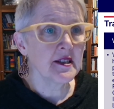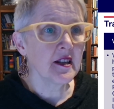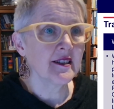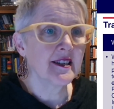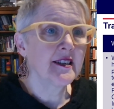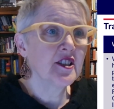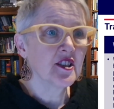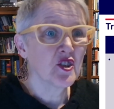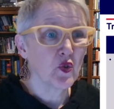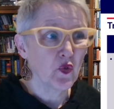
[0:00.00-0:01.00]
of slides here
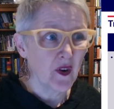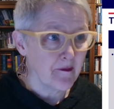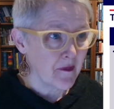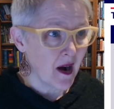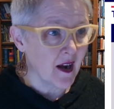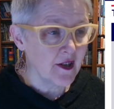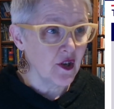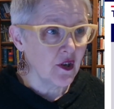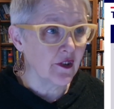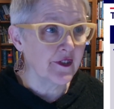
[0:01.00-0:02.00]
just to remind
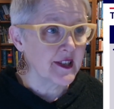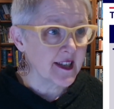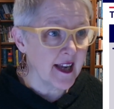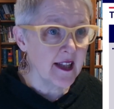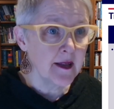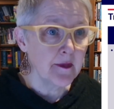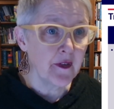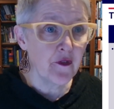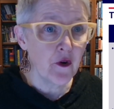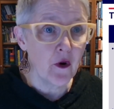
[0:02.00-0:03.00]
you you've seen them
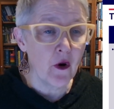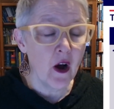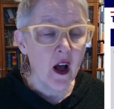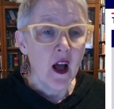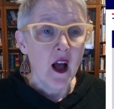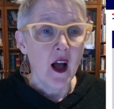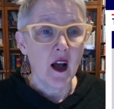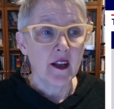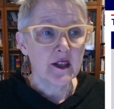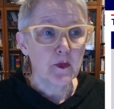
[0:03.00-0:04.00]
before.
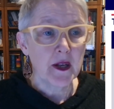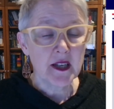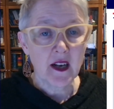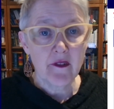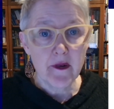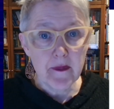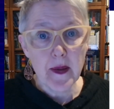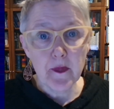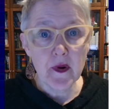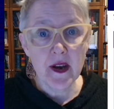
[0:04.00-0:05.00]
Uh, it's basically
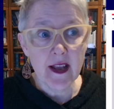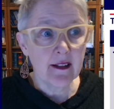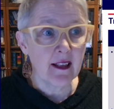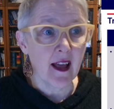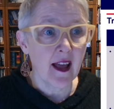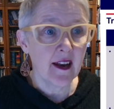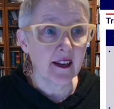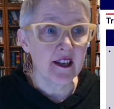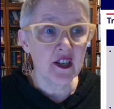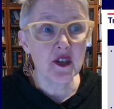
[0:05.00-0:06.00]
remembering that a
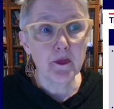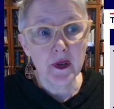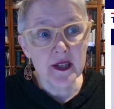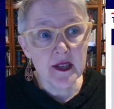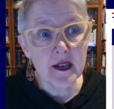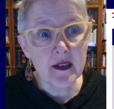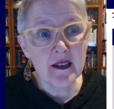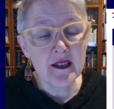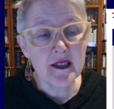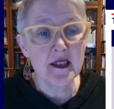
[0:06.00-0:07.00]
condition precedent
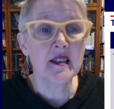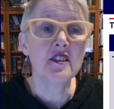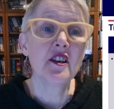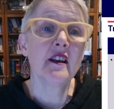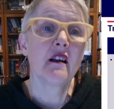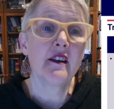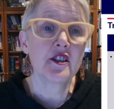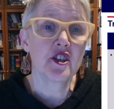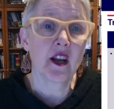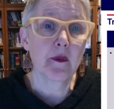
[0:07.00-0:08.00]
is essentially a kind
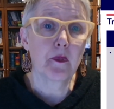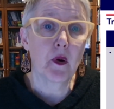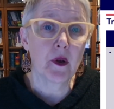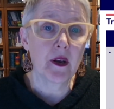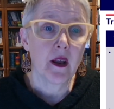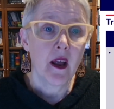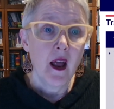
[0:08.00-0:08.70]
of checkpoint